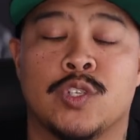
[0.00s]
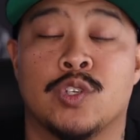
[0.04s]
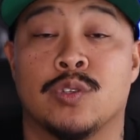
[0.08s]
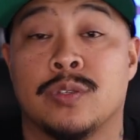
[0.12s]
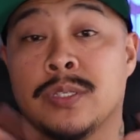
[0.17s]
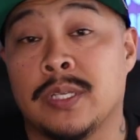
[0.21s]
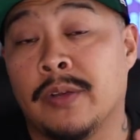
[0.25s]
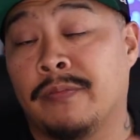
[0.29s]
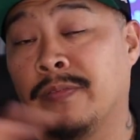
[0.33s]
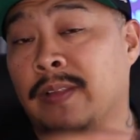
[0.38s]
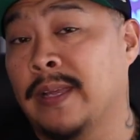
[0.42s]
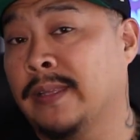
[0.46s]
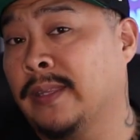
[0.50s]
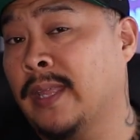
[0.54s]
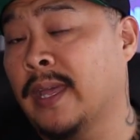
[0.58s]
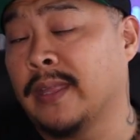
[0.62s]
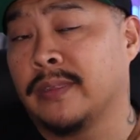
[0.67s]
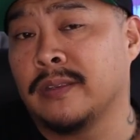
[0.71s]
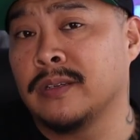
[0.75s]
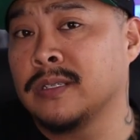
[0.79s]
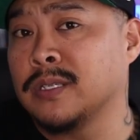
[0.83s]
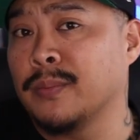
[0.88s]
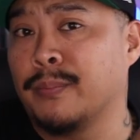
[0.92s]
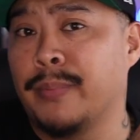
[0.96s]
So stuff like
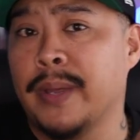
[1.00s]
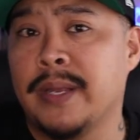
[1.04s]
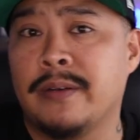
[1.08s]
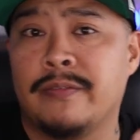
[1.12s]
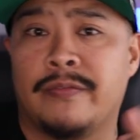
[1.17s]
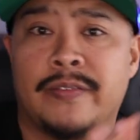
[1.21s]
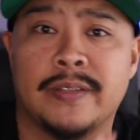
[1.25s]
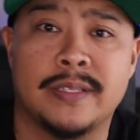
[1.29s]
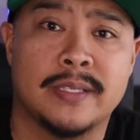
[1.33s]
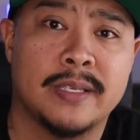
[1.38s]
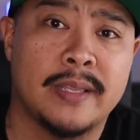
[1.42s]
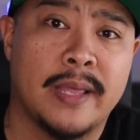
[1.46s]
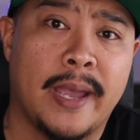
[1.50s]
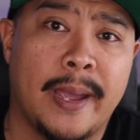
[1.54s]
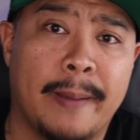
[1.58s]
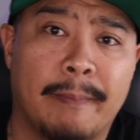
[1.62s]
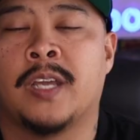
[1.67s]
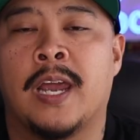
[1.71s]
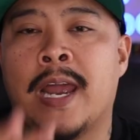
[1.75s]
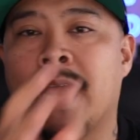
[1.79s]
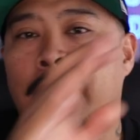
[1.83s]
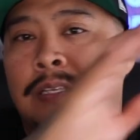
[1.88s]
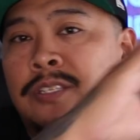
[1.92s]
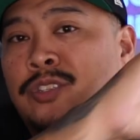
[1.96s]
that, there's a benefit to that.
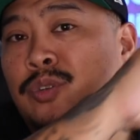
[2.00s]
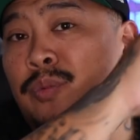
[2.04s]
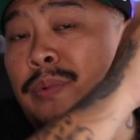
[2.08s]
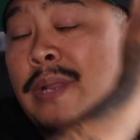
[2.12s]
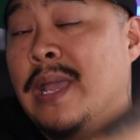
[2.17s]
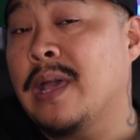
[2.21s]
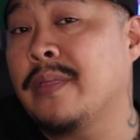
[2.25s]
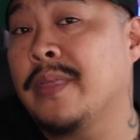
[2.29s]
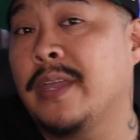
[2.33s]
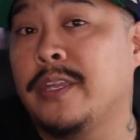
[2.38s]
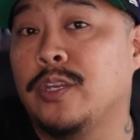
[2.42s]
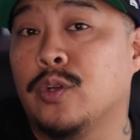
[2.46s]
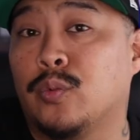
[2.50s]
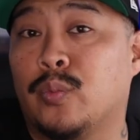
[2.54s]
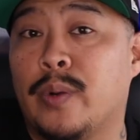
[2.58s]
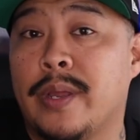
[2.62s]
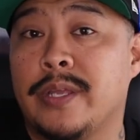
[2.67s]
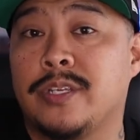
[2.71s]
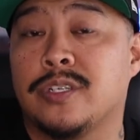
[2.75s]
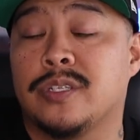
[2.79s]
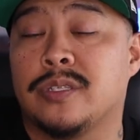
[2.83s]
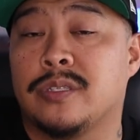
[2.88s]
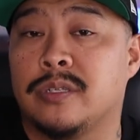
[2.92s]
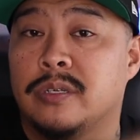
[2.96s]
All right, so now that you're
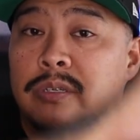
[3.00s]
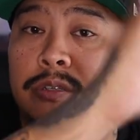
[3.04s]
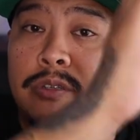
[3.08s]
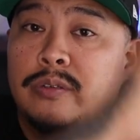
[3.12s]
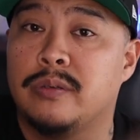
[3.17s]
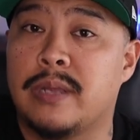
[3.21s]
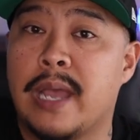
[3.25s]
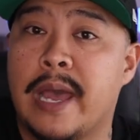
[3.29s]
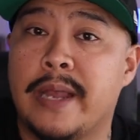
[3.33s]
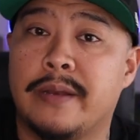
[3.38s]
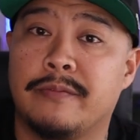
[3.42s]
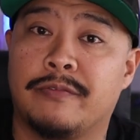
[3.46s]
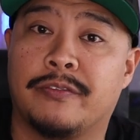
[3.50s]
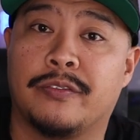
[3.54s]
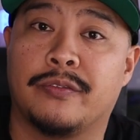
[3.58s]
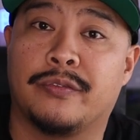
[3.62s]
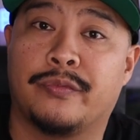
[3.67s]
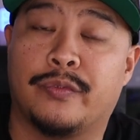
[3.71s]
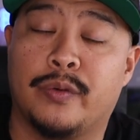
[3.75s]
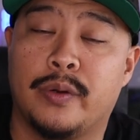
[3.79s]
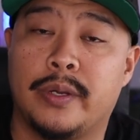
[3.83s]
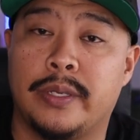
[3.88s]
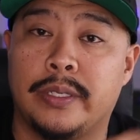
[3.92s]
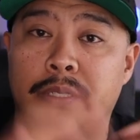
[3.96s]
registered, you got in for
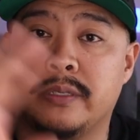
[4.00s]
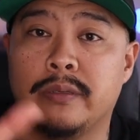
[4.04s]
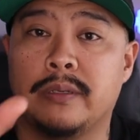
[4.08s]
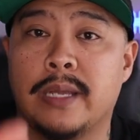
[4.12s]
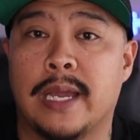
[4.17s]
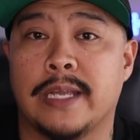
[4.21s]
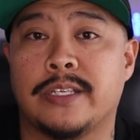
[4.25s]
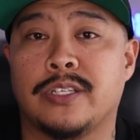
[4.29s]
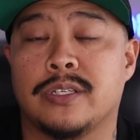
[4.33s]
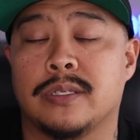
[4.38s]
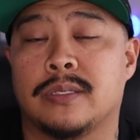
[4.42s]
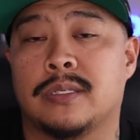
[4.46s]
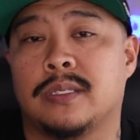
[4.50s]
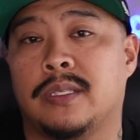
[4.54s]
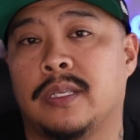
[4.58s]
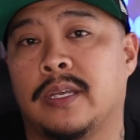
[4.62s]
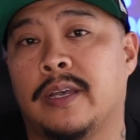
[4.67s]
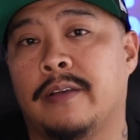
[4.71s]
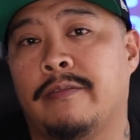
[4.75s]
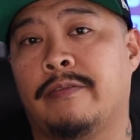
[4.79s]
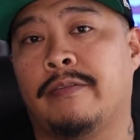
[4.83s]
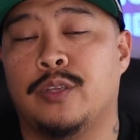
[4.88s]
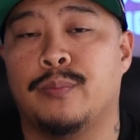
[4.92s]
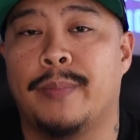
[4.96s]
free, you got your
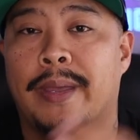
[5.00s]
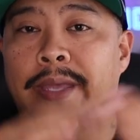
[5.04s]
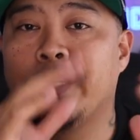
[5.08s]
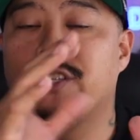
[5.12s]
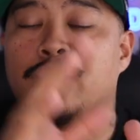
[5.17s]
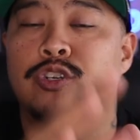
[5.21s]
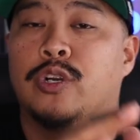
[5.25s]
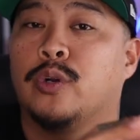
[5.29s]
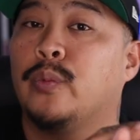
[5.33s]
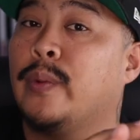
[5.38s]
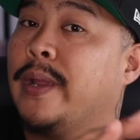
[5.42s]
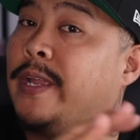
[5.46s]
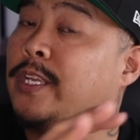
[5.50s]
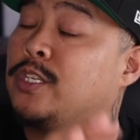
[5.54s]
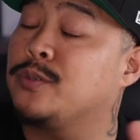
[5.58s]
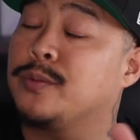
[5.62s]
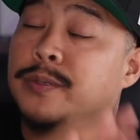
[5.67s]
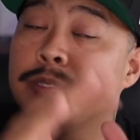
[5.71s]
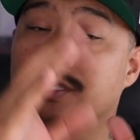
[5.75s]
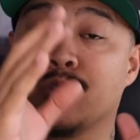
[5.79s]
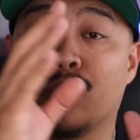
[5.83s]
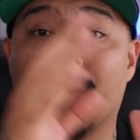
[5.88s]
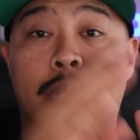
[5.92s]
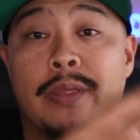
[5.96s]
stuff, you made your
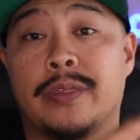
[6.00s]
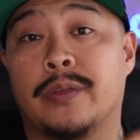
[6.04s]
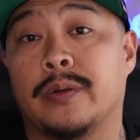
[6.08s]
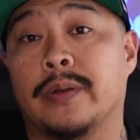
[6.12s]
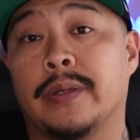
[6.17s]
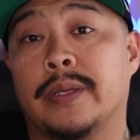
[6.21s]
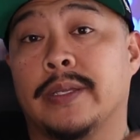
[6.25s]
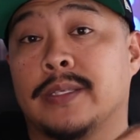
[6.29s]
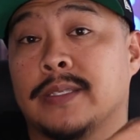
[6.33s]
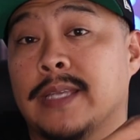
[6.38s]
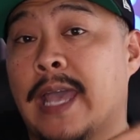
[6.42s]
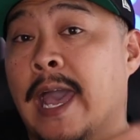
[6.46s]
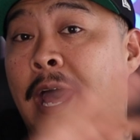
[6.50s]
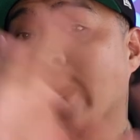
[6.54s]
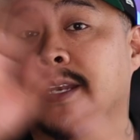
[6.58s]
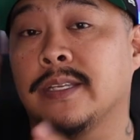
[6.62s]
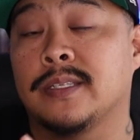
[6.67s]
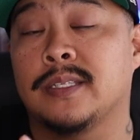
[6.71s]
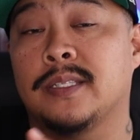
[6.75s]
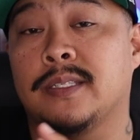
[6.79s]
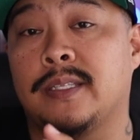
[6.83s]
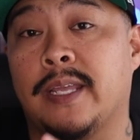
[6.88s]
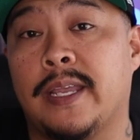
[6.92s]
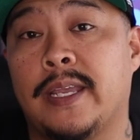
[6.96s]
arrangements, whether it's out of
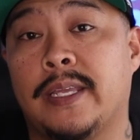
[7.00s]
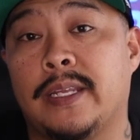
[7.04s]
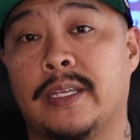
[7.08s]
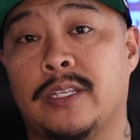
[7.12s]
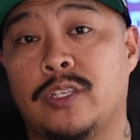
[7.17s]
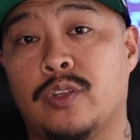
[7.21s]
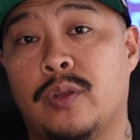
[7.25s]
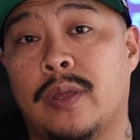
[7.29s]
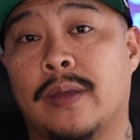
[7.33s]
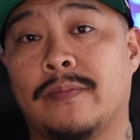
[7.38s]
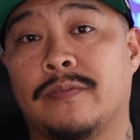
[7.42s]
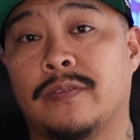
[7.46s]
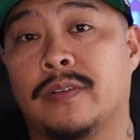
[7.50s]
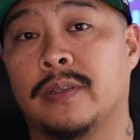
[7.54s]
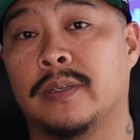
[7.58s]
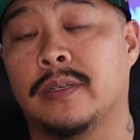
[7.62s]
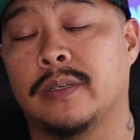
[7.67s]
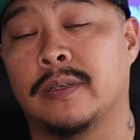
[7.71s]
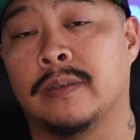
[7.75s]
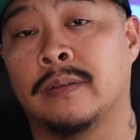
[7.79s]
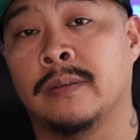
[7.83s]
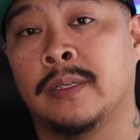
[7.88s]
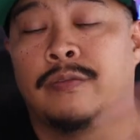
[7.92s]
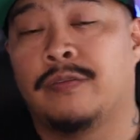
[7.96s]
state and you have
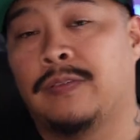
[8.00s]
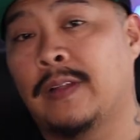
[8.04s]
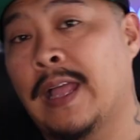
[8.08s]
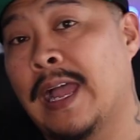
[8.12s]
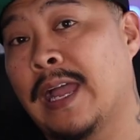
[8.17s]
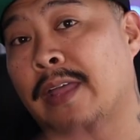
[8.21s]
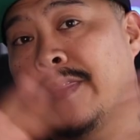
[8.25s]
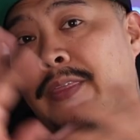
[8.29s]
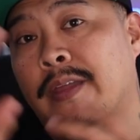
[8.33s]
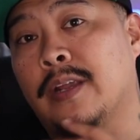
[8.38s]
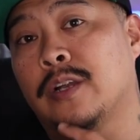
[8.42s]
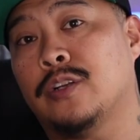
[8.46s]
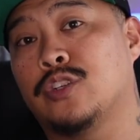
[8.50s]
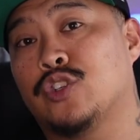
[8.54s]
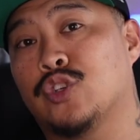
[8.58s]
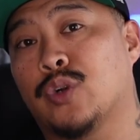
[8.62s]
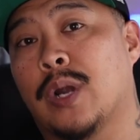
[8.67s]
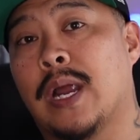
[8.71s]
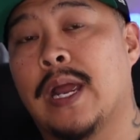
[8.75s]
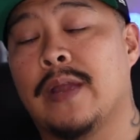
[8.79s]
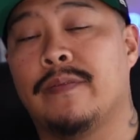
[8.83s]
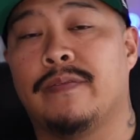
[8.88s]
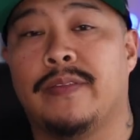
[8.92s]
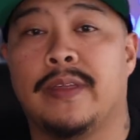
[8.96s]
to fly there,
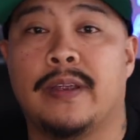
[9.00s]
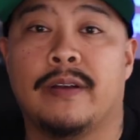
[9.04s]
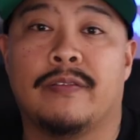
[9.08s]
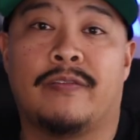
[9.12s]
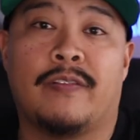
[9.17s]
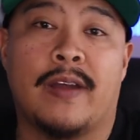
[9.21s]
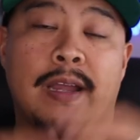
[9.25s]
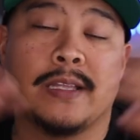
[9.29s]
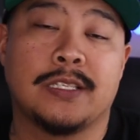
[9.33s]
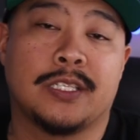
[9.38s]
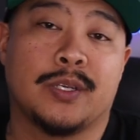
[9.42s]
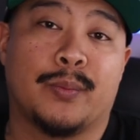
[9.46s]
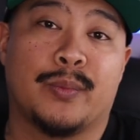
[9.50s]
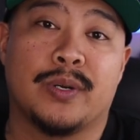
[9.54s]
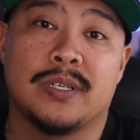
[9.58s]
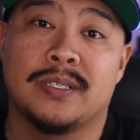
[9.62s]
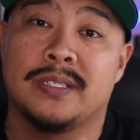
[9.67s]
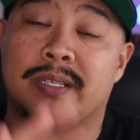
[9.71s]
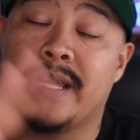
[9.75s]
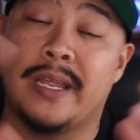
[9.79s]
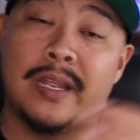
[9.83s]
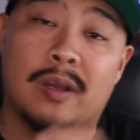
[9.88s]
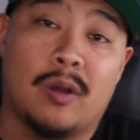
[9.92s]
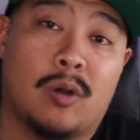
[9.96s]
drive there, find somewhere to
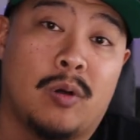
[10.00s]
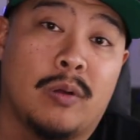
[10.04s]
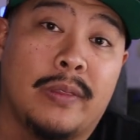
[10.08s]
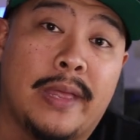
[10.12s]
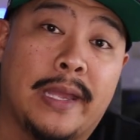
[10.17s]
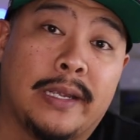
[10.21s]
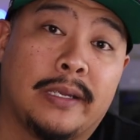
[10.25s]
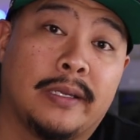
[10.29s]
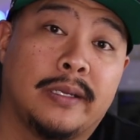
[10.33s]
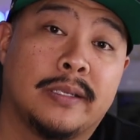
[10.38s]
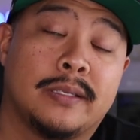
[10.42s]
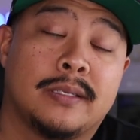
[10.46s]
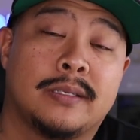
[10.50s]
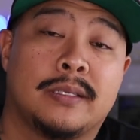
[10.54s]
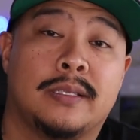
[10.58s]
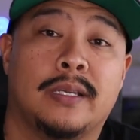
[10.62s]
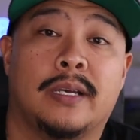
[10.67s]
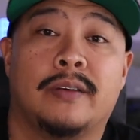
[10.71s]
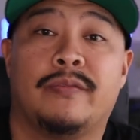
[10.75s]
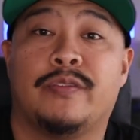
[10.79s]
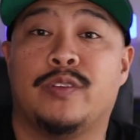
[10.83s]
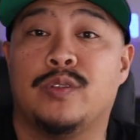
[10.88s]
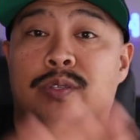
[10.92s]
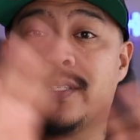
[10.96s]
stay, all that good
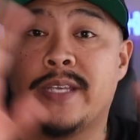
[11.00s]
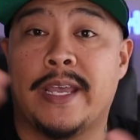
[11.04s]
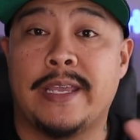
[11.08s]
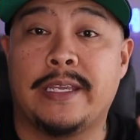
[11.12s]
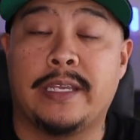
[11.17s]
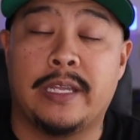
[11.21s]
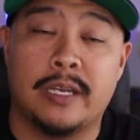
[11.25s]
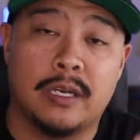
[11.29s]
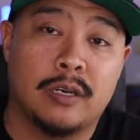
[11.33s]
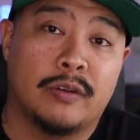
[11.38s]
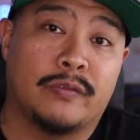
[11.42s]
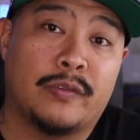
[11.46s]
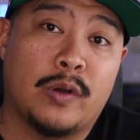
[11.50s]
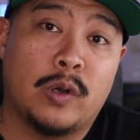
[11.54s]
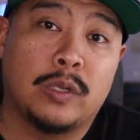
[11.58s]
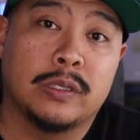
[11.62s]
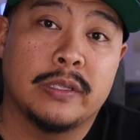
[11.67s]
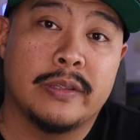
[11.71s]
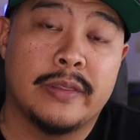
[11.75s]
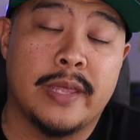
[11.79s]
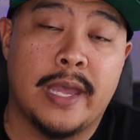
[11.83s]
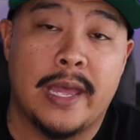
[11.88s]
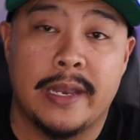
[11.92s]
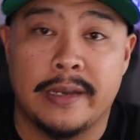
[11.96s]
stuff, you take care of
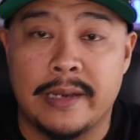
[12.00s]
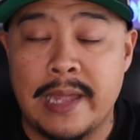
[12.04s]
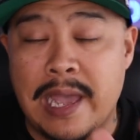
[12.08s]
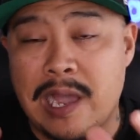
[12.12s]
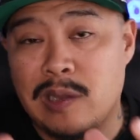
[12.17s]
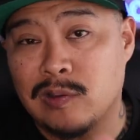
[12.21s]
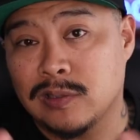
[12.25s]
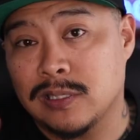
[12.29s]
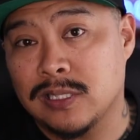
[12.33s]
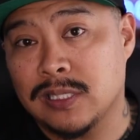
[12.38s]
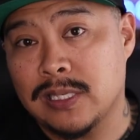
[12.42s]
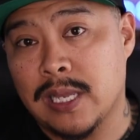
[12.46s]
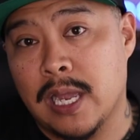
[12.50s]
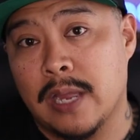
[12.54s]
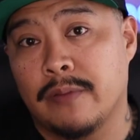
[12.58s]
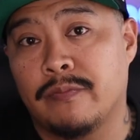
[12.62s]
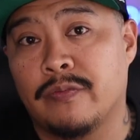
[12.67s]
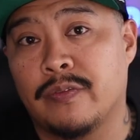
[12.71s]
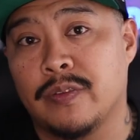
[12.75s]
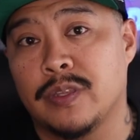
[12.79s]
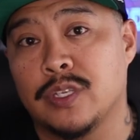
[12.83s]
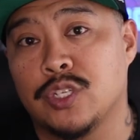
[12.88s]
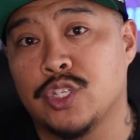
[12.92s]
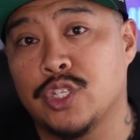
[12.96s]
all of that. Now it's time
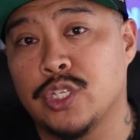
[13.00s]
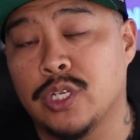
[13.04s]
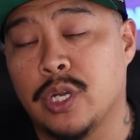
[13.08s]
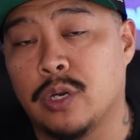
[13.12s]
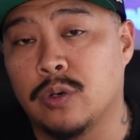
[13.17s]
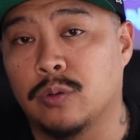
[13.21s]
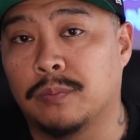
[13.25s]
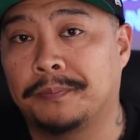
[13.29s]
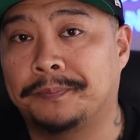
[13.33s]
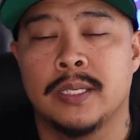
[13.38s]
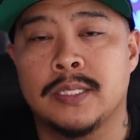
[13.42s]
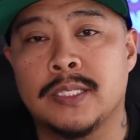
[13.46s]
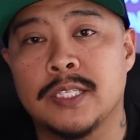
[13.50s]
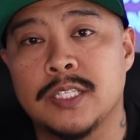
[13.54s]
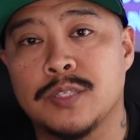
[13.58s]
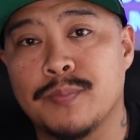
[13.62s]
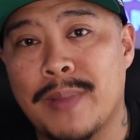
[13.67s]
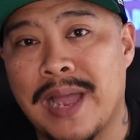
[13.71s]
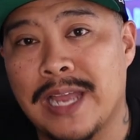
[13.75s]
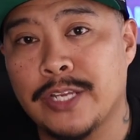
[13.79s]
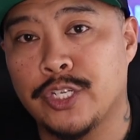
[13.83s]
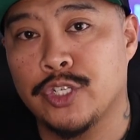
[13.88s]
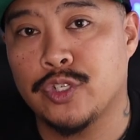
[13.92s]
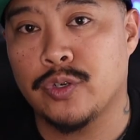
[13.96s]
for the show. This is
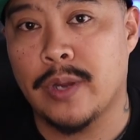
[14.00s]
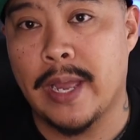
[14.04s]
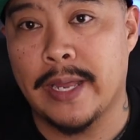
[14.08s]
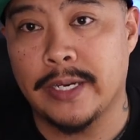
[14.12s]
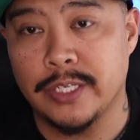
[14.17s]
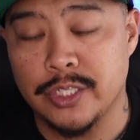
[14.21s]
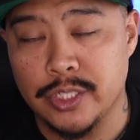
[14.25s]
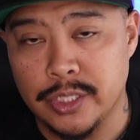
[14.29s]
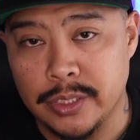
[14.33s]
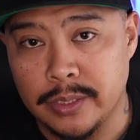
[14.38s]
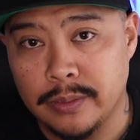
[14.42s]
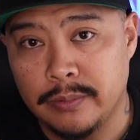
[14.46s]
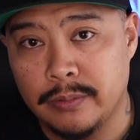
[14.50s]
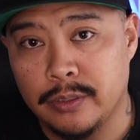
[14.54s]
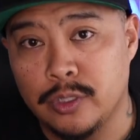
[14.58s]
my strategy.